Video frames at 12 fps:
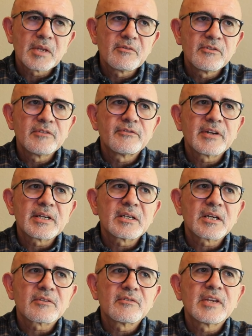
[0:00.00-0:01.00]
we felt
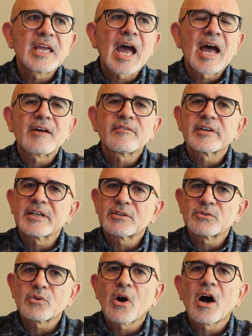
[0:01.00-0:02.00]
like we have
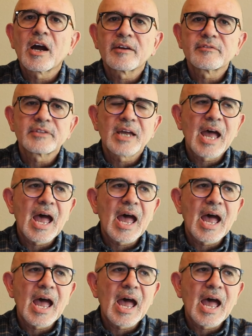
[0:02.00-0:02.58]
arrived